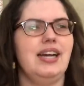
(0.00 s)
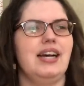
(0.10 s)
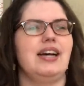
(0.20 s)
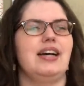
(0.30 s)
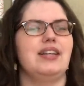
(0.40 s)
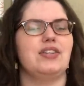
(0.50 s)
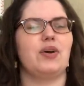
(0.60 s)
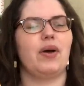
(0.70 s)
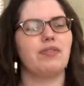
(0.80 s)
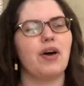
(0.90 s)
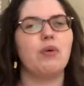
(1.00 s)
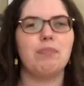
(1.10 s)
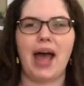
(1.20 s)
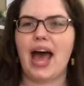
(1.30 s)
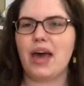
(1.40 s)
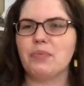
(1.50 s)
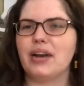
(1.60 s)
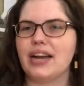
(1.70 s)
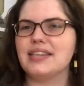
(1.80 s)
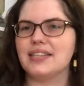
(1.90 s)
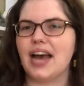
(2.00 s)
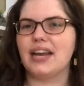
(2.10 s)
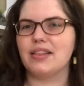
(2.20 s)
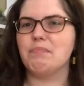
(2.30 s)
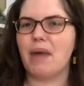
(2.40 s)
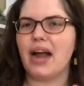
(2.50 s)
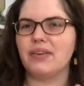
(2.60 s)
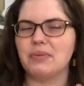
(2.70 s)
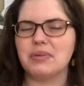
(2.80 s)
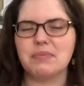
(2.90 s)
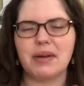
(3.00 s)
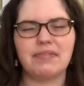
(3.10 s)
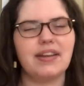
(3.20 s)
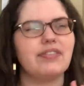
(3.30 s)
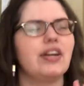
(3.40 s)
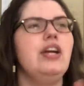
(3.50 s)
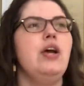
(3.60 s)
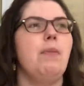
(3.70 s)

and so I felt bad when I decided that Byron was my favorite,